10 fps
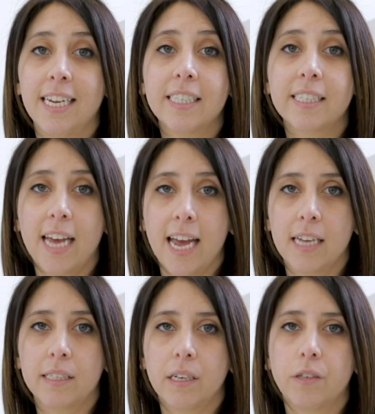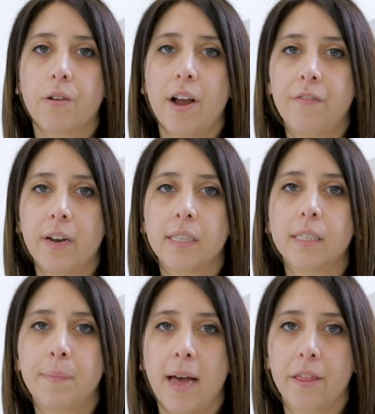this case, no
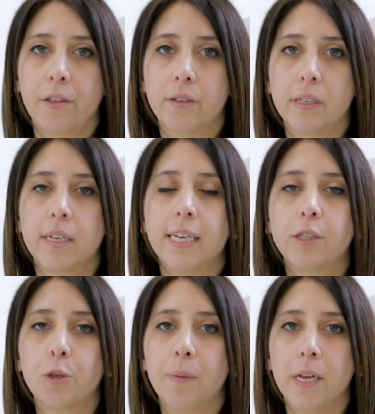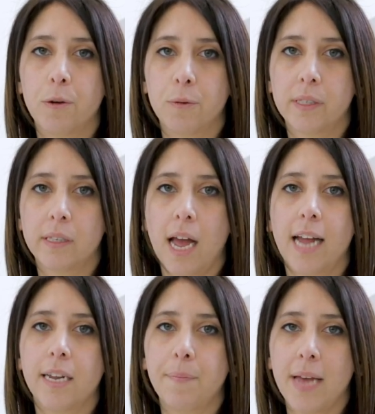reference method need to be used,
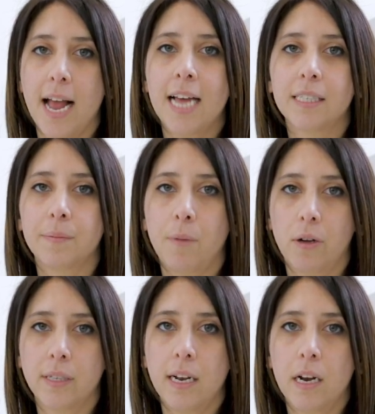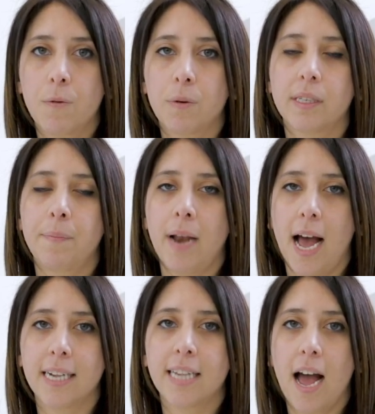and the PLS model was
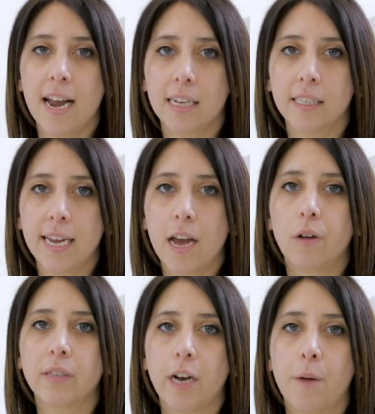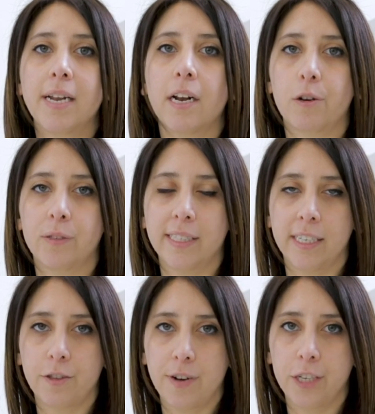applied directly on the nominal
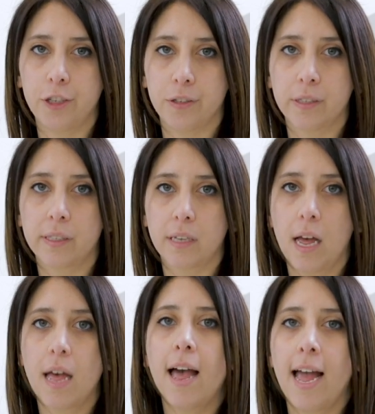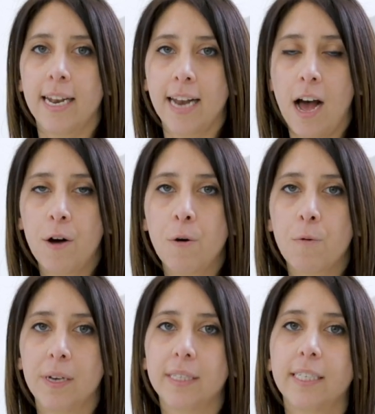concentrations. And now
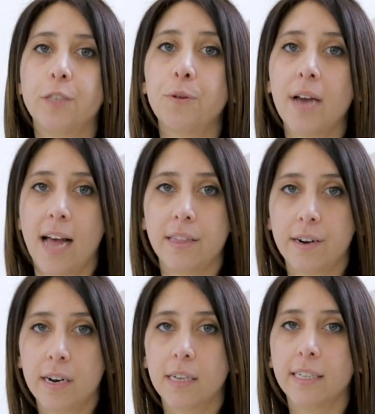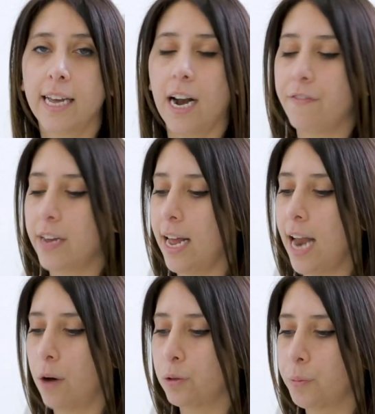we'll see together the graphical
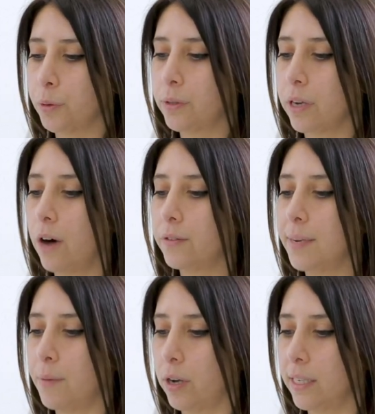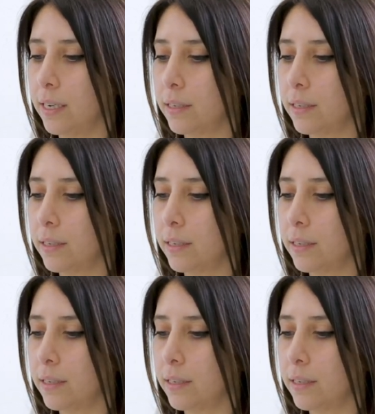output of the model.